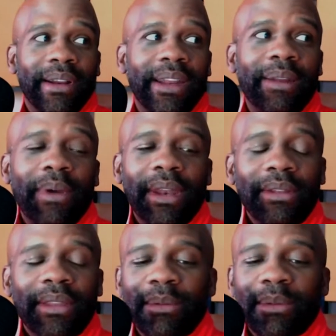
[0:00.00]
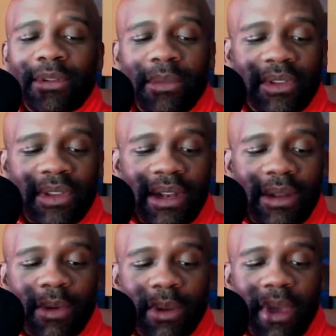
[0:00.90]
And it, I don't think it was so much that he didn't
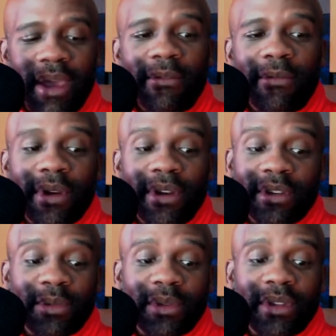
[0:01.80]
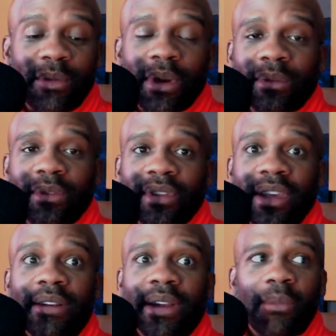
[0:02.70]
want to pay for it. He just was didn't want to see
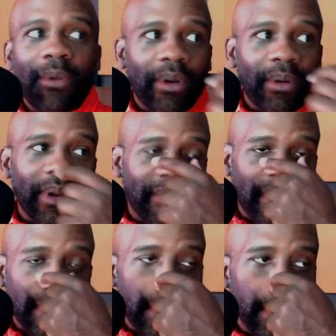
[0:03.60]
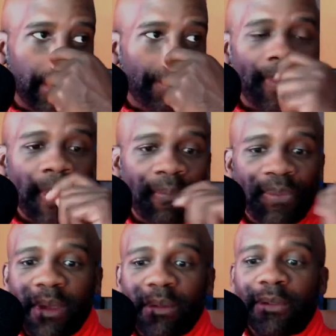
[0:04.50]
her anymore or whatever.
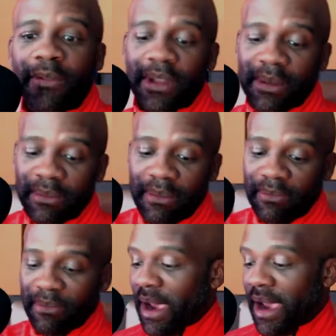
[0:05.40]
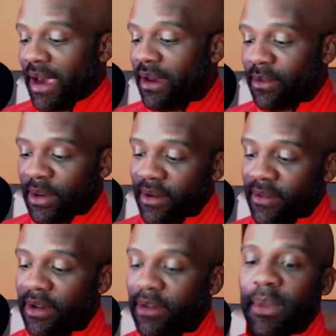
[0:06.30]
He was feeling bad or whatever.
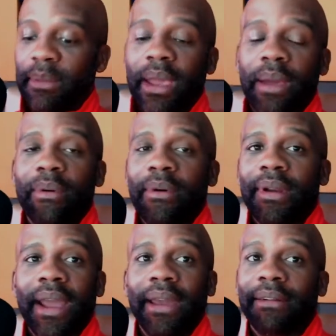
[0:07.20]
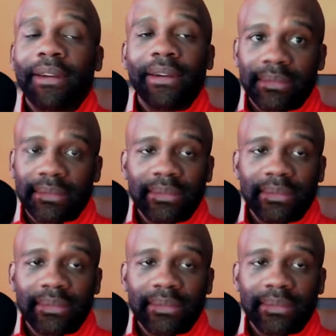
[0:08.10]
He maybe got bored. I don't know.